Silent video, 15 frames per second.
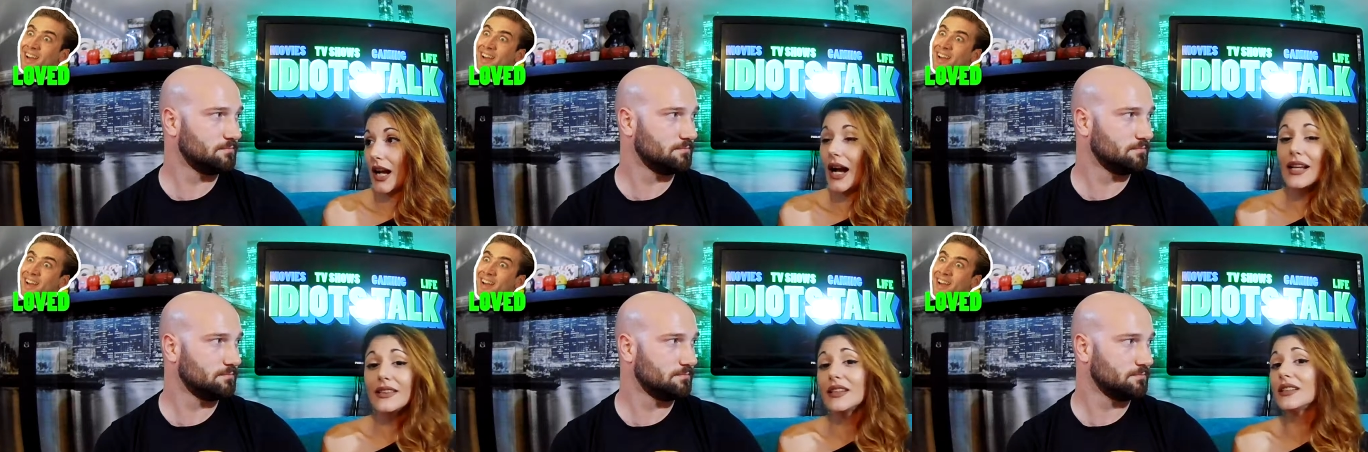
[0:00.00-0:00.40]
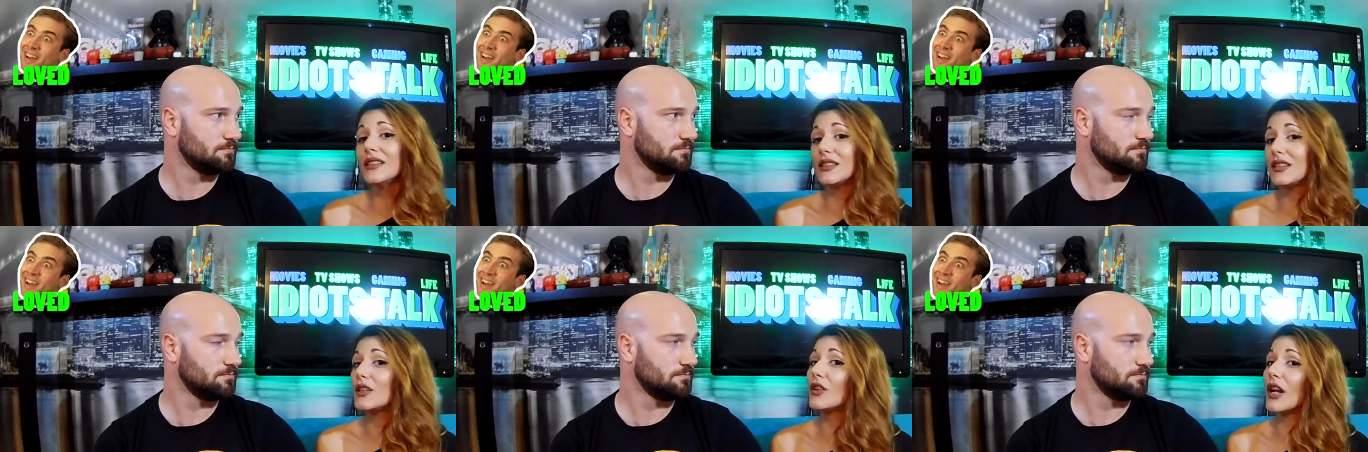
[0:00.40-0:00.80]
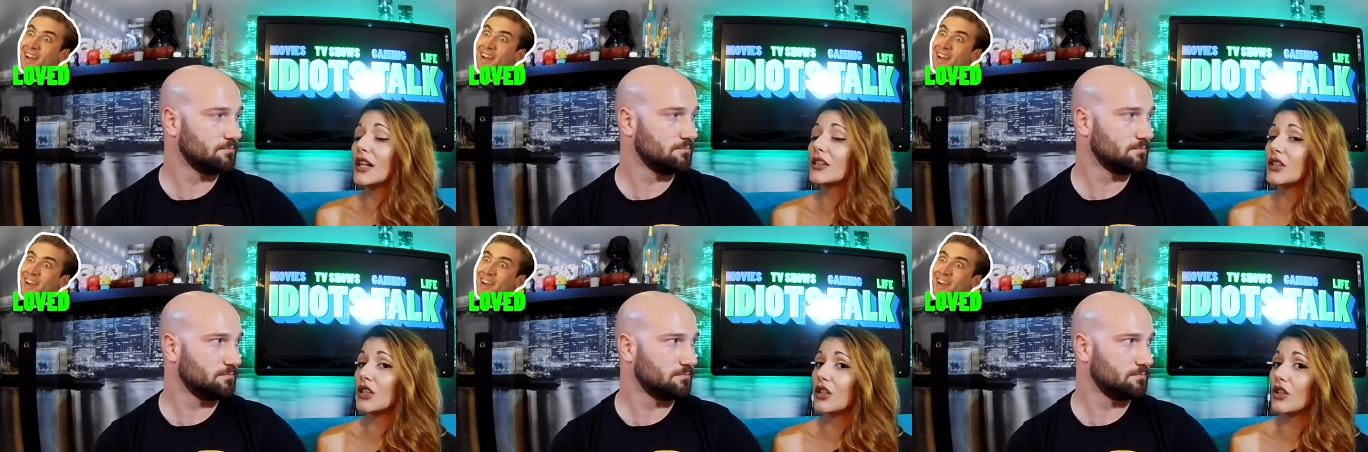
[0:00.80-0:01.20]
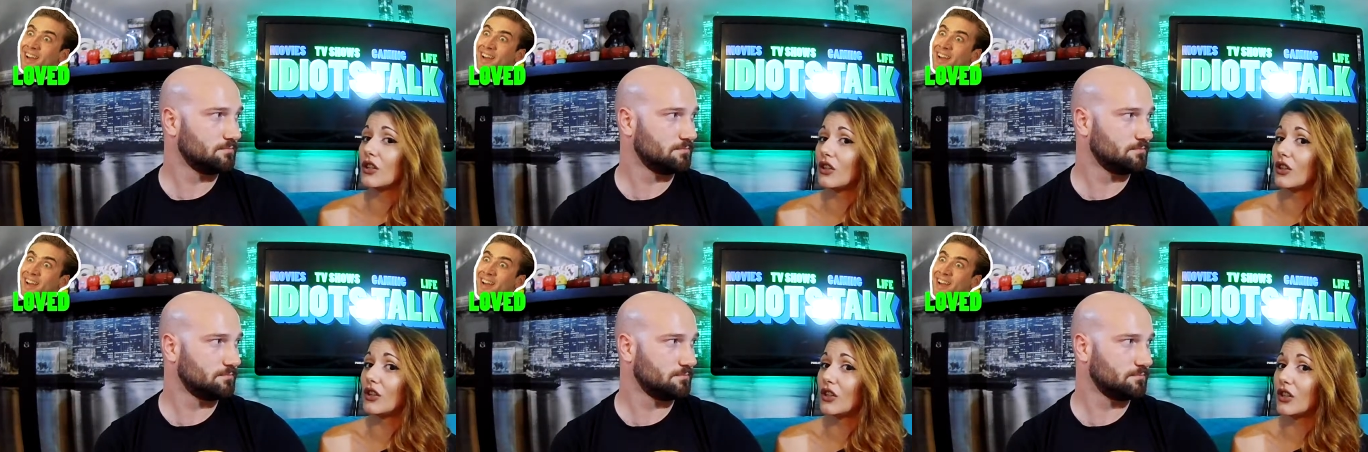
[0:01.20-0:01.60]
Speaker 1: I think the director
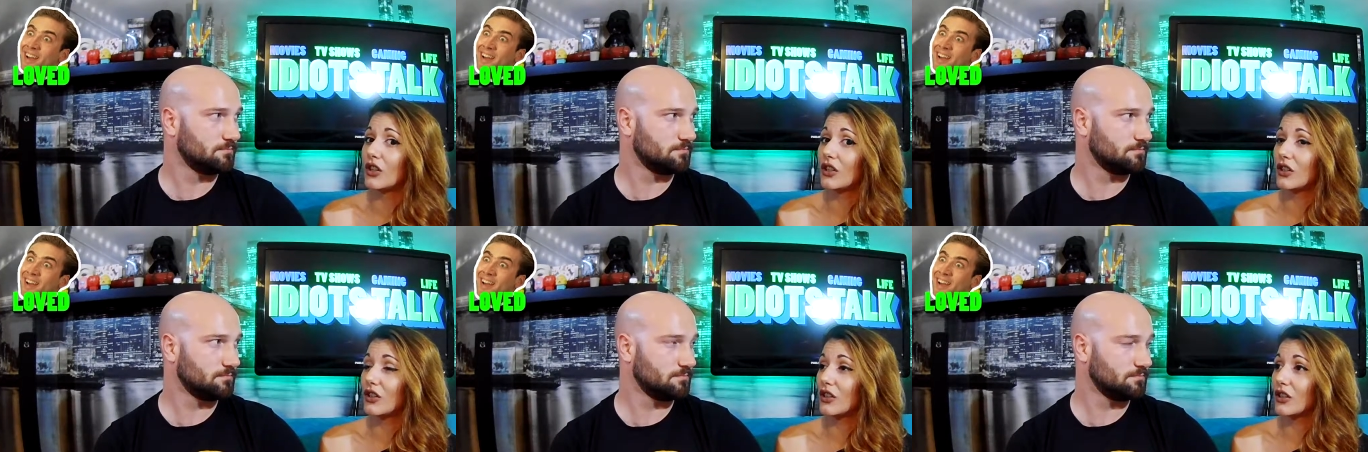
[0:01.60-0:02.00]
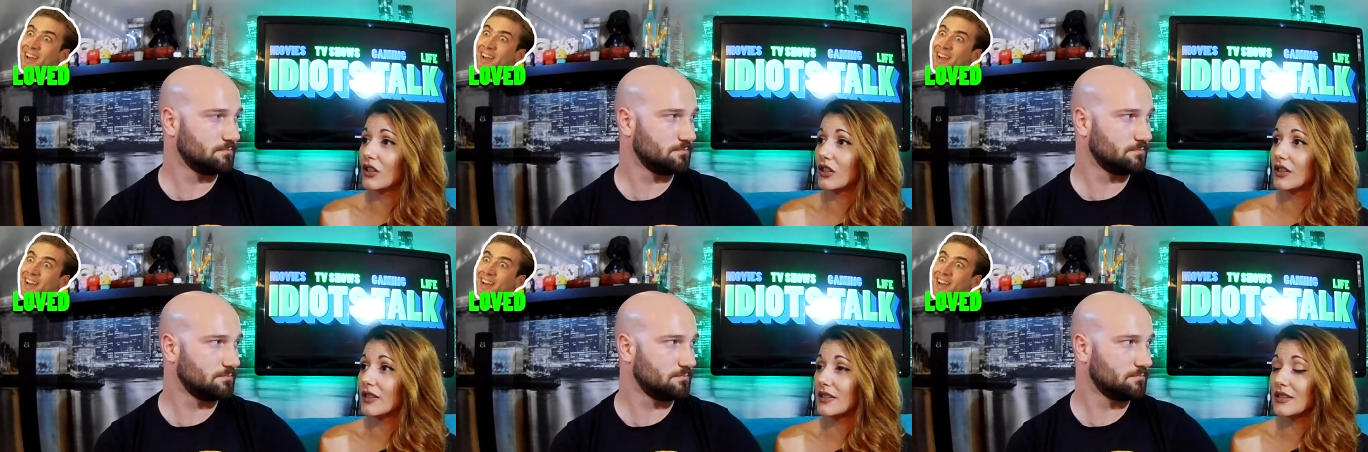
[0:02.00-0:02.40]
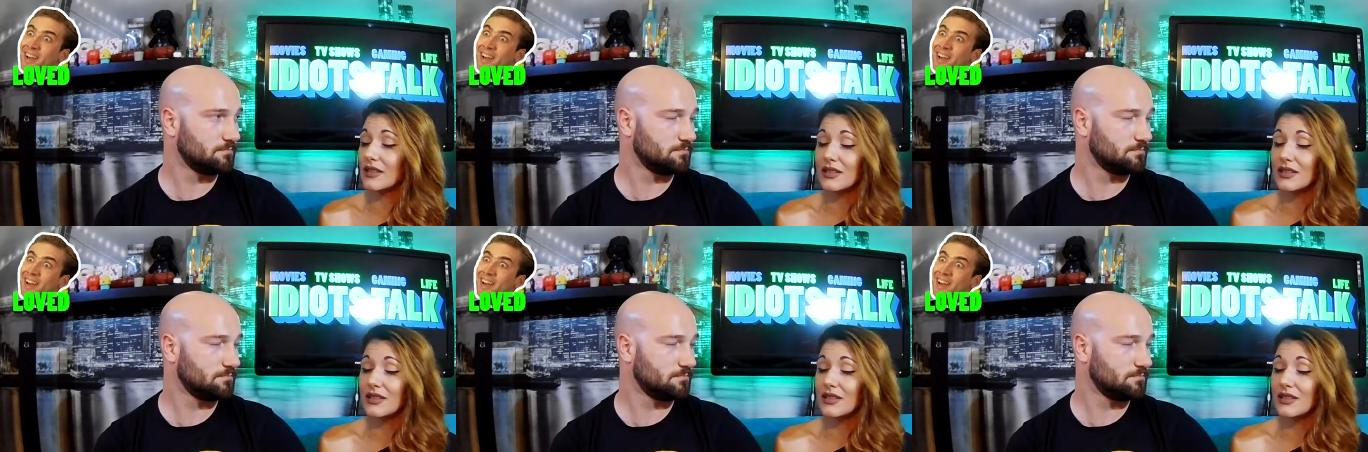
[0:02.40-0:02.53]
or uh,